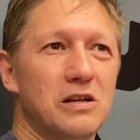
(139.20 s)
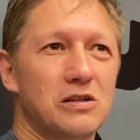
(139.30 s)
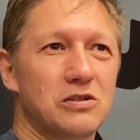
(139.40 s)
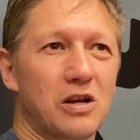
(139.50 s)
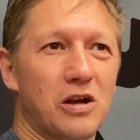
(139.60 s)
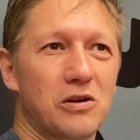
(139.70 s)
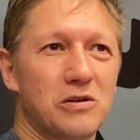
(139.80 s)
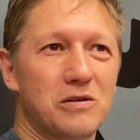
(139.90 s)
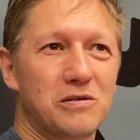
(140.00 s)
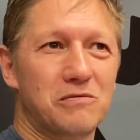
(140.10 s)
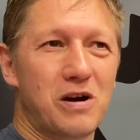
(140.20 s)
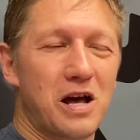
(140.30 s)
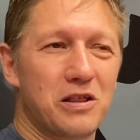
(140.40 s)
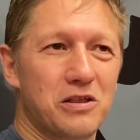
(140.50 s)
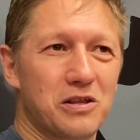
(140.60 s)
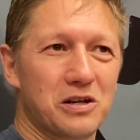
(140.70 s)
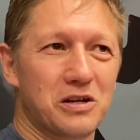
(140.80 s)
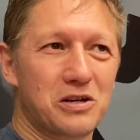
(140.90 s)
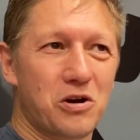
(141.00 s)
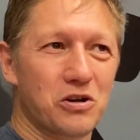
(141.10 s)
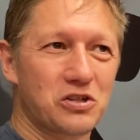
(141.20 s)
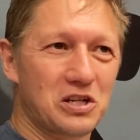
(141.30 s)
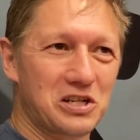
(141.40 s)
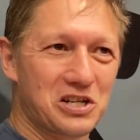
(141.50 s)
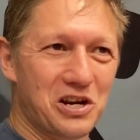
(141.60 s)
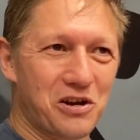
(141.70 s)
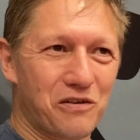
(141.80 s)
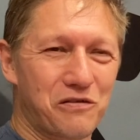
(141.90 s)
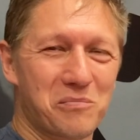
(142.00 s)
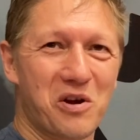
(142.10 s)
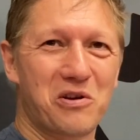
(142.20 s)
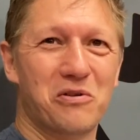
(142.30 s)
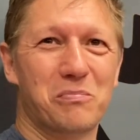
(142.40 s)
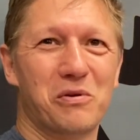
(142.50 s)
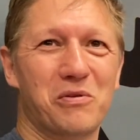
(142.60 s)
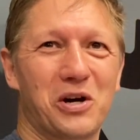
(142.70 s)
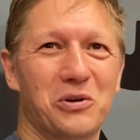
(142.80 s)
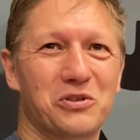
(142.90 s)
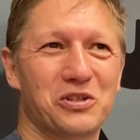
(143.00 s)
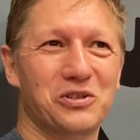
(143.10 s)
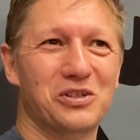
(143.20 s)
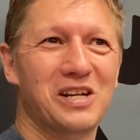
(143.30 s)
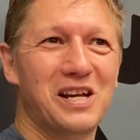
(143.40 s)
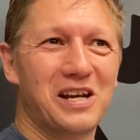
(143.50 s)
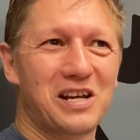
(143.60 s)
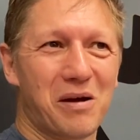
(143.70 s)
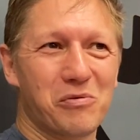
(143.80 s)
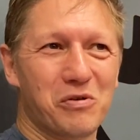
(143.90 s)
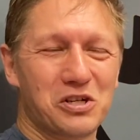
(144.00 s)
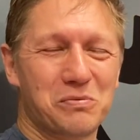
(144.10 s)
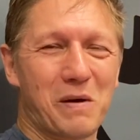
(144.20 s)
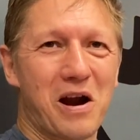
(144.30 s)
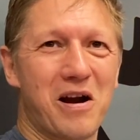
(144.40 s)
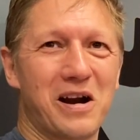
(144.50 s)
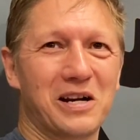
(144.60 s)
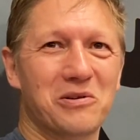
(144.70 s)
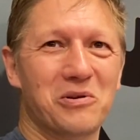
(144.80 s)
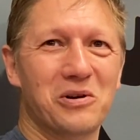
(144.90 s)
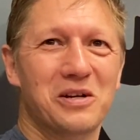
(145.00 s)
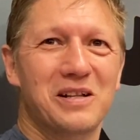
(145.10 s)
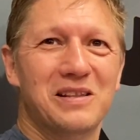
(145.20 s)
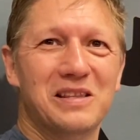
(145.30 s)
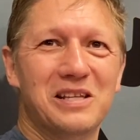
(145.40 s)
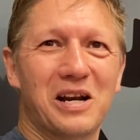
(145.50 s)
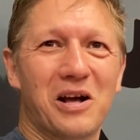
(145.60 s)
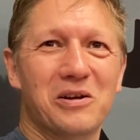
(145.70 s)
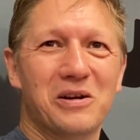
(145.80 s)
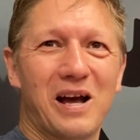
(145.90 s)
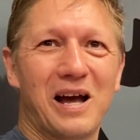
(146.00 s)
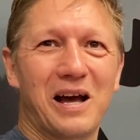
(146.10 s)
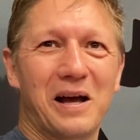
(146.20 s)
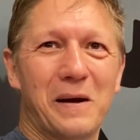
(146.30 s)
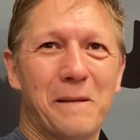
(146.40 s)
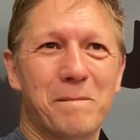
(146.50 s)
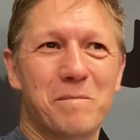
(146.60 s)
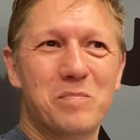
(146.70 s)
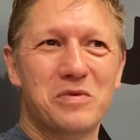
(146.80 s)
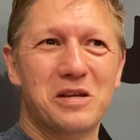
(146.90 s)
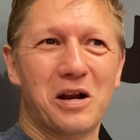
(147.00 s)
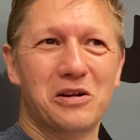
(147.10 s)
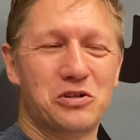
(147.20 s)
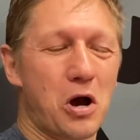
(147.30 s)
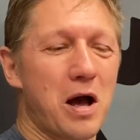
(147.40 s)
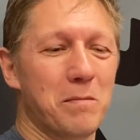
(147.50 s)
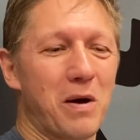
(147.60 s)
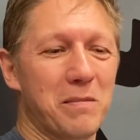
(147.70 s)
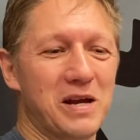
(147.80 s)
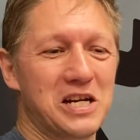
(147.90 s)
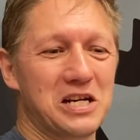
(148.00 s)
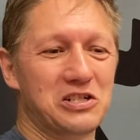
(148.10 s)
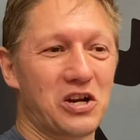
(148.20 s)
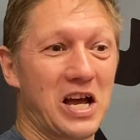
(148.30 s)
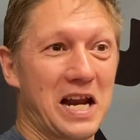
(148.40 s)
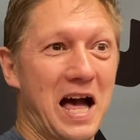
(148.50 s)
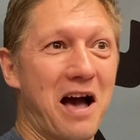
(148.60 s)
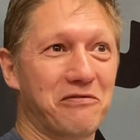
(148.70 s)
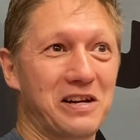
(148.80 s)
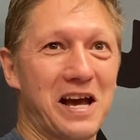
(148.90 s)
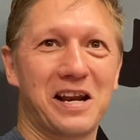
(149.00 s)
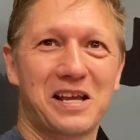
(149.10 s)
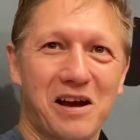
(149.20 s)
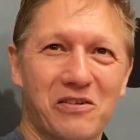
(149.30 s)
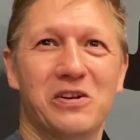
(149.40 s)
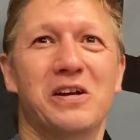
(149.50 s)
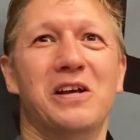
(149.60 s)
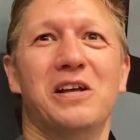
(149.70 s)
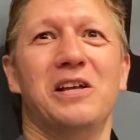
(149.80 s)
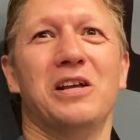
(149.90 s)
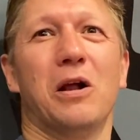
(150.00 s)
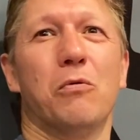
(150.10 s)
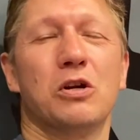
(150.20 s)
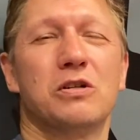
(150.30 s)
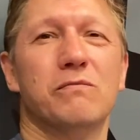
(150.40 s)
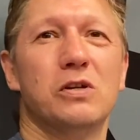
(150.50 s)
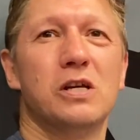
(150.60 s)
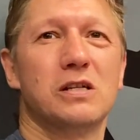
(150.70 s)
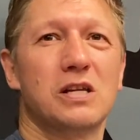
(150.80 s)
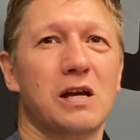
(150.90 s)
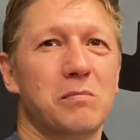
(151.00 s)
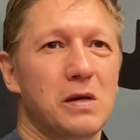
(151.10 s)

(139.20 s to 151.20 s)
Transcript: So rather than constantly sneak off from my corporate role to come and watch sparring, or, you know, time my meeting so I had half an hour to come and, you know, watch some videotape,